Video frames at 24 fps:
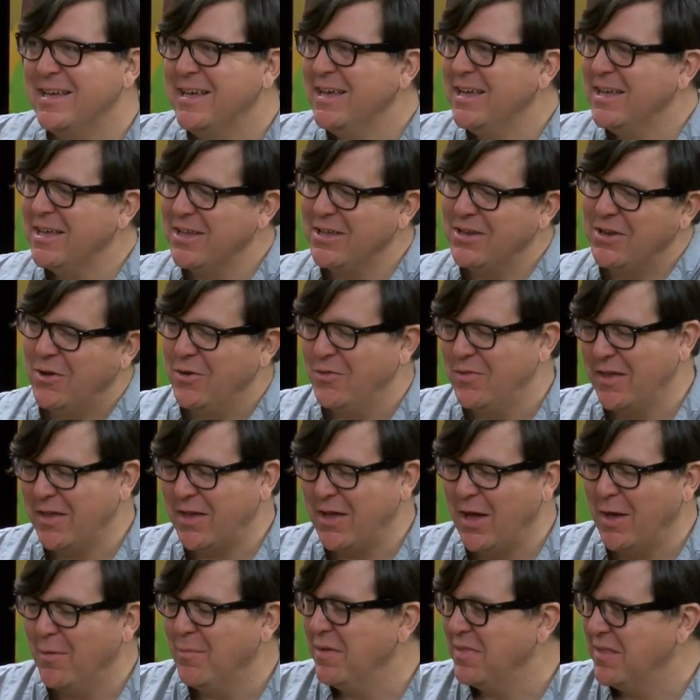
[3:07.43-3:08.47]
They
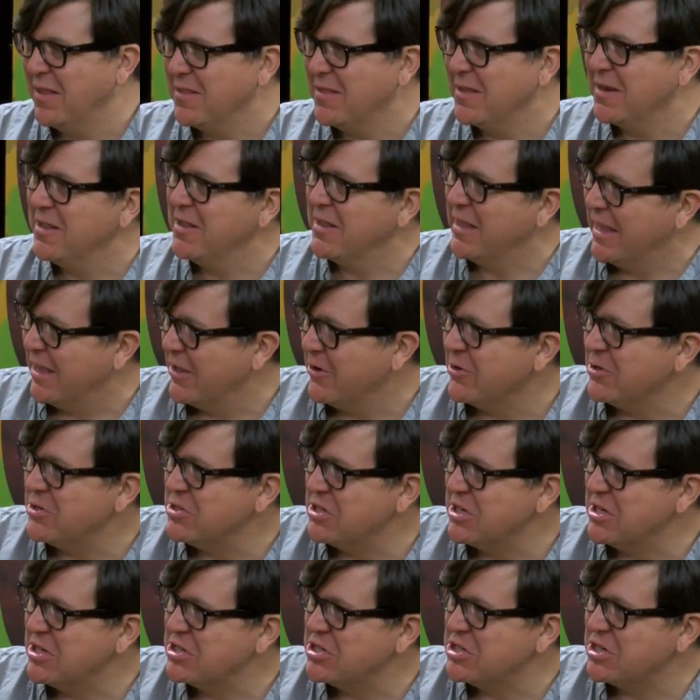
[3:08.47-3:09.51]
come in the little
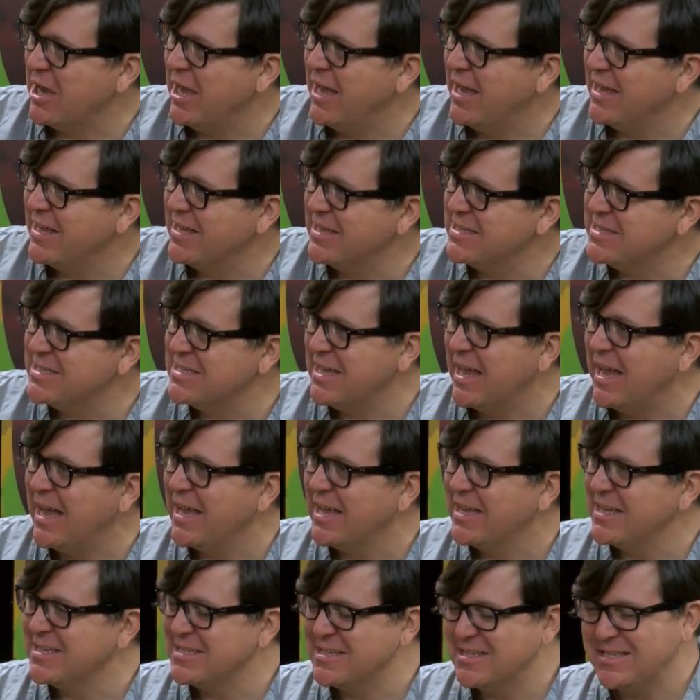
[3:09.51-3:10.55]
energy shot
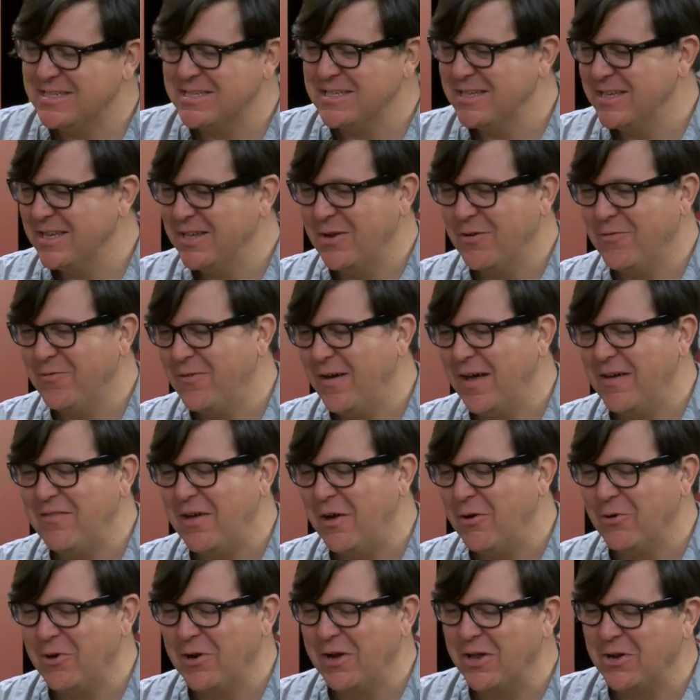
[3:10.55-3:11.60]
size,
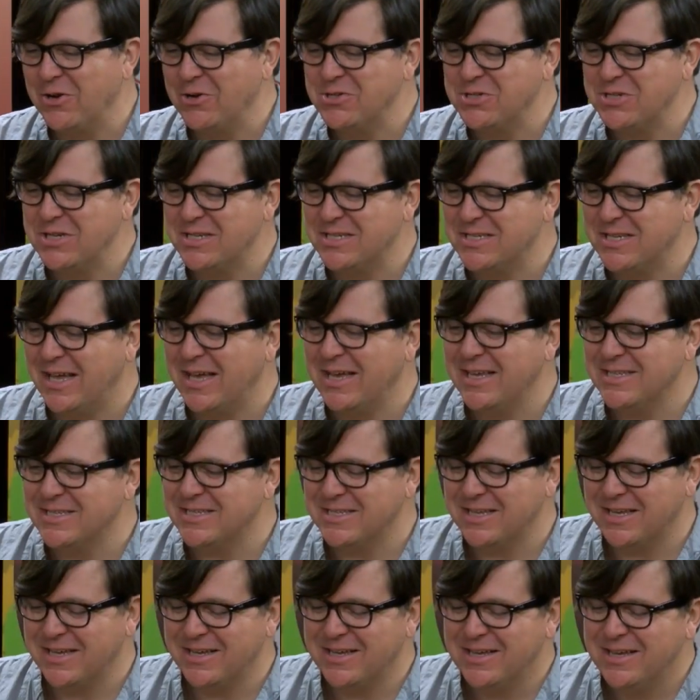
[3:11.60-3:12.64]
5-hour energy
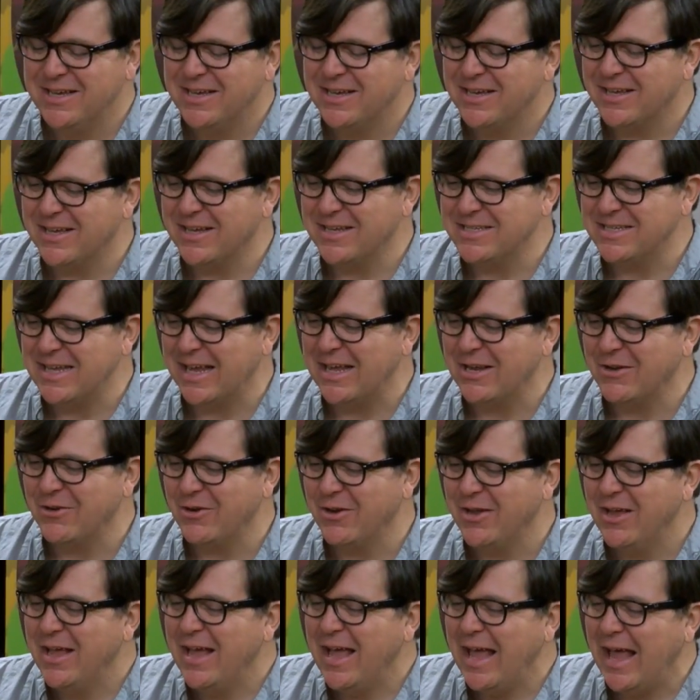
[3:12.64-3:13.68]
size
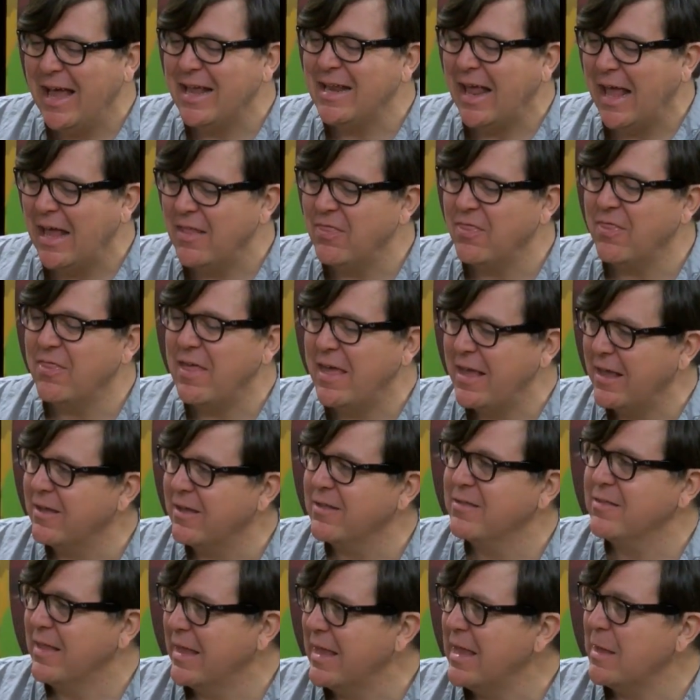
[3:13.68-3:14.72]
container, and they
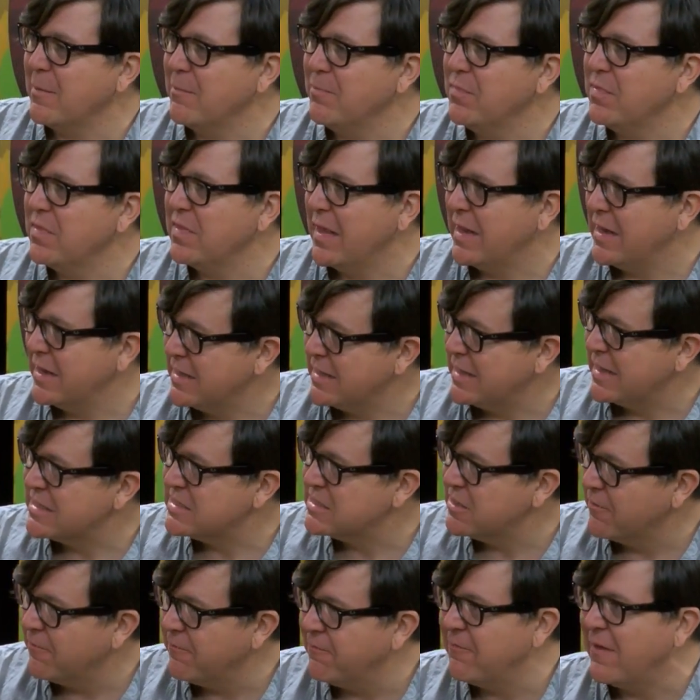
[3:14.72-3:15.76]
claim that
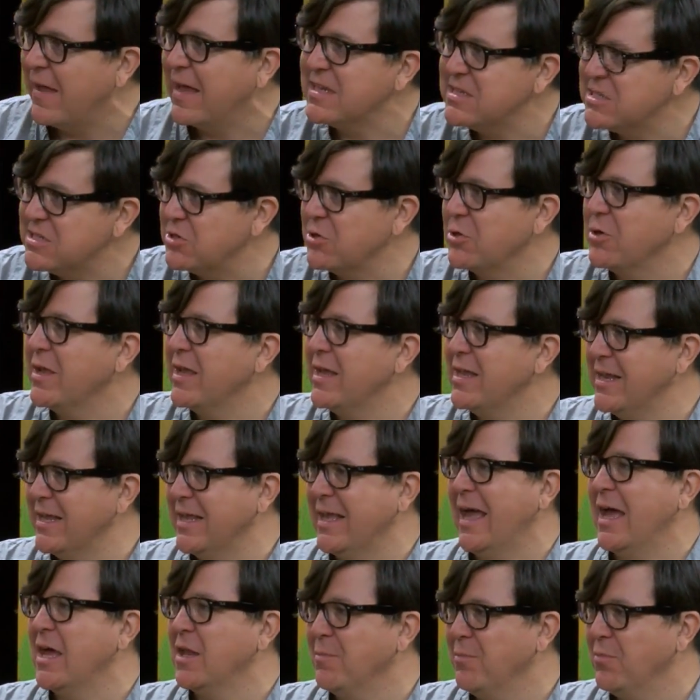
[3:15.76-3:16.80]
it's a faster hitting
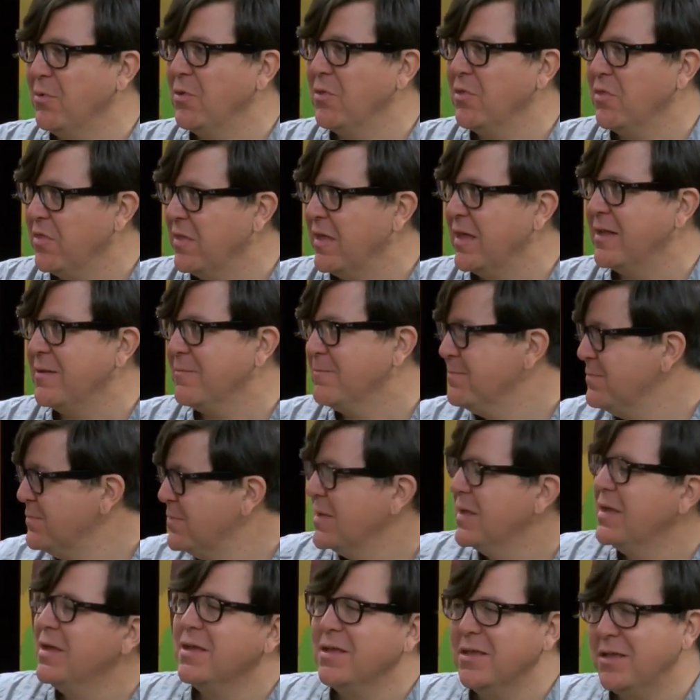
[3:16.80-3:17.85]
edible than
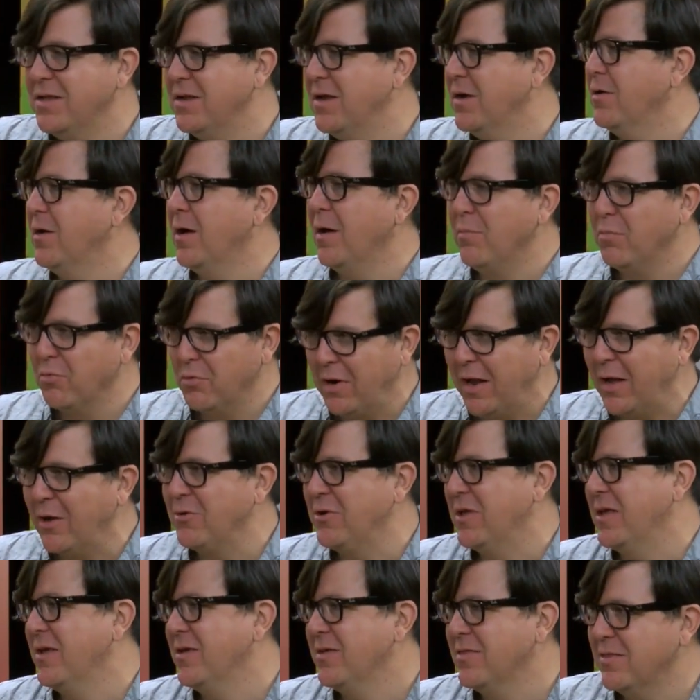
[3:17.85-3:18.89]
a
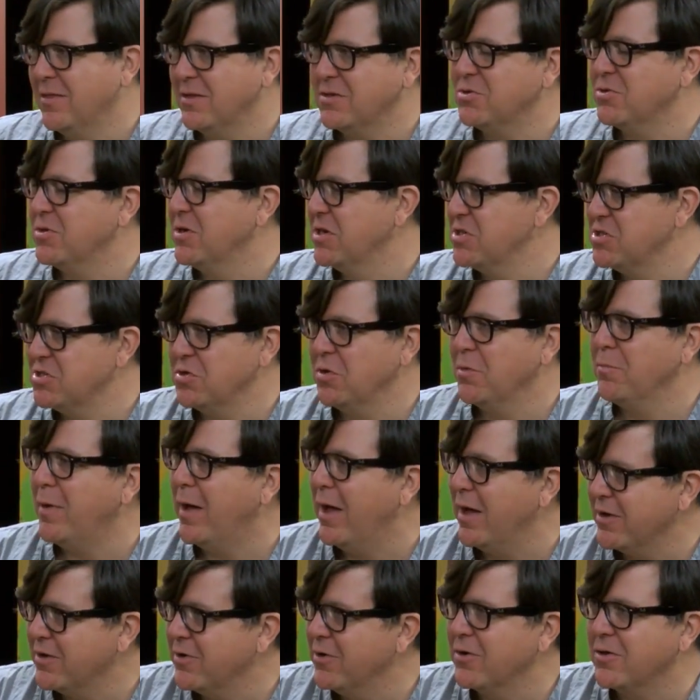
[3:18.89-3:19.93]
brownie, the traditional
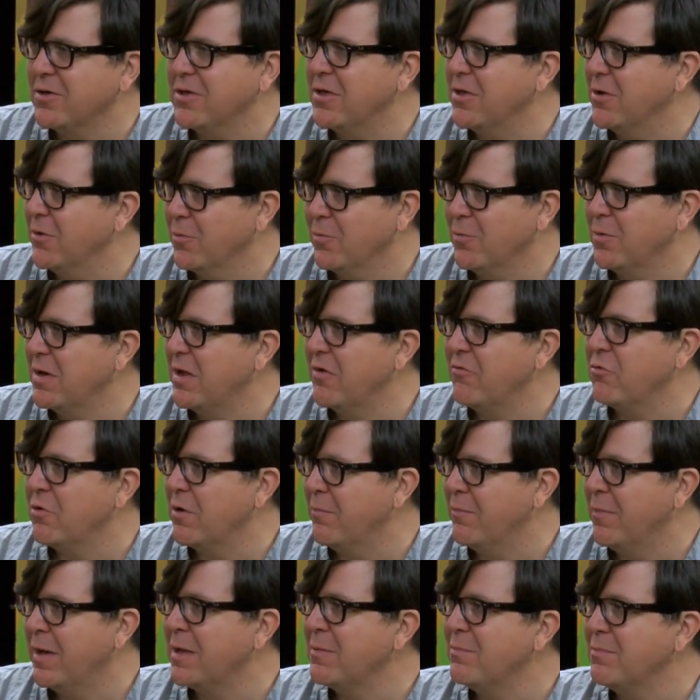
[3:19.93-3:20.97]
pot cookie, or whatever
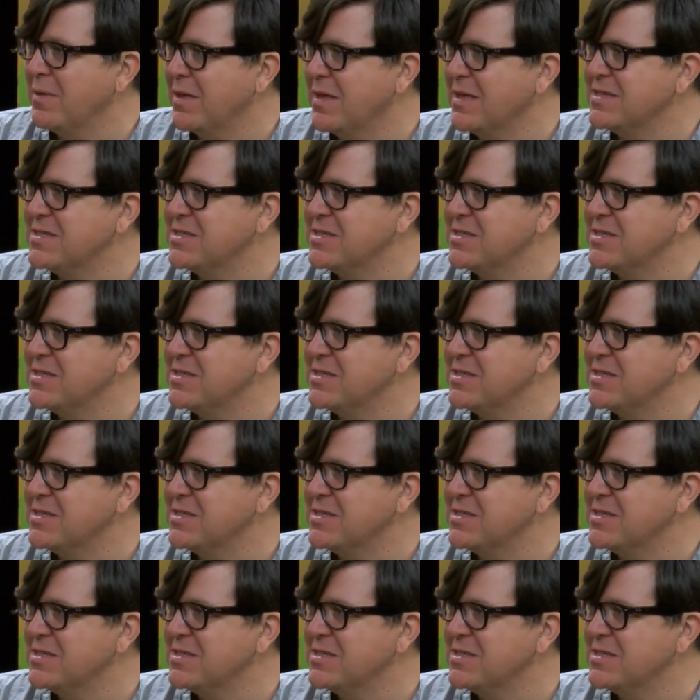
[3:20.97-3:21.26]
it might be.